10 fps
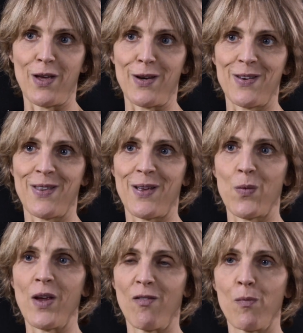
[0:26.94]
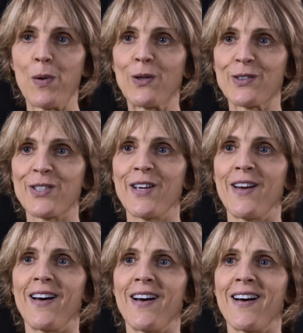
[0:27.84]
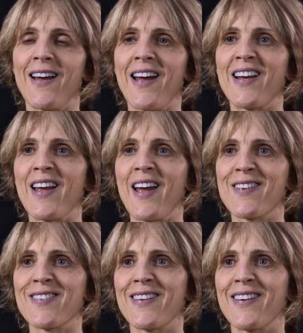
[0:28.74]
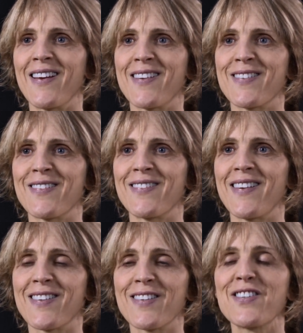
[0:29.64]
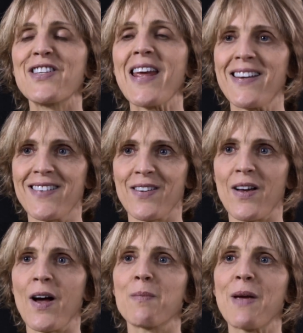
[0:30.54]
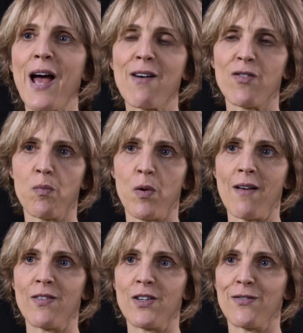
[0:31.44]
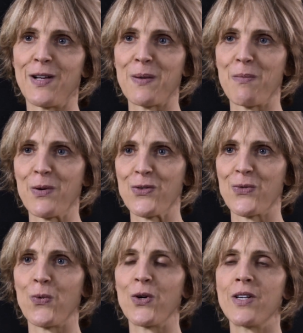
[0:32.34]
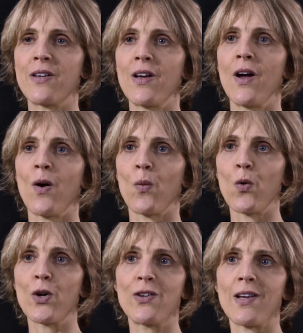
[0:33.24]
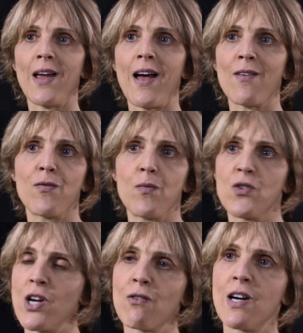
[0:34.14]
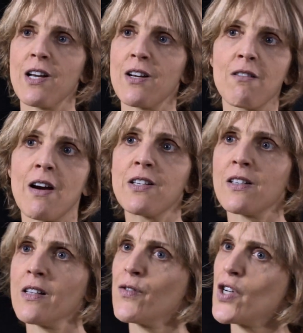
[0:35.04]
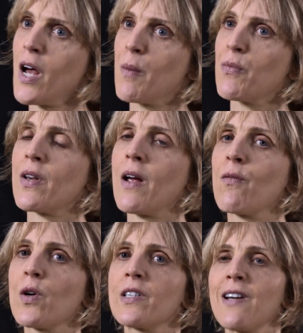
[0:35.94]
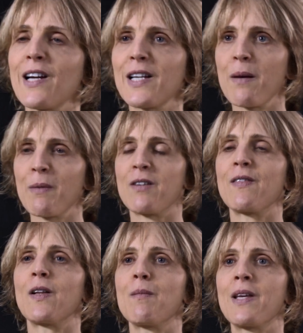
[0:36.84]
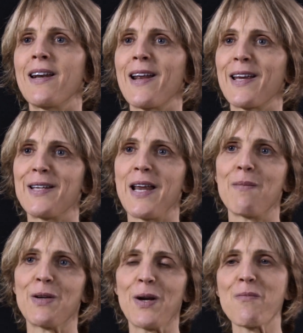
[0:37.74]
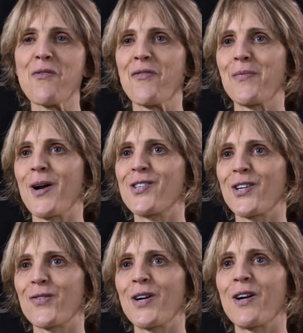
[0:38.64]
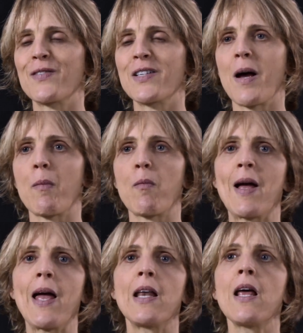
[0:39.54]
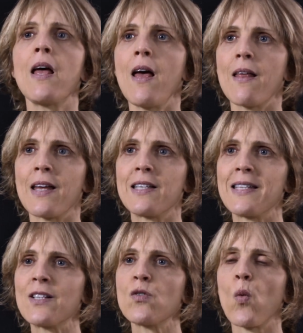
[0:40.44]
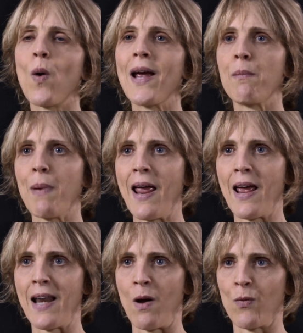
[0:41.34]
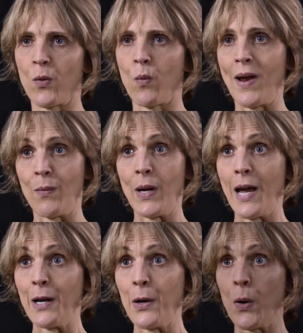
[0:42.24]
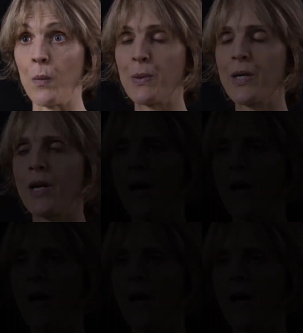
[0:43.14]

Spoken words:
that we have built as a state on behalf of private developers would have generated a great deal of jobs. And I've worked in economic development, and I can name a number of projects right off the top of my head that didn't quite pan out the way we had hoped.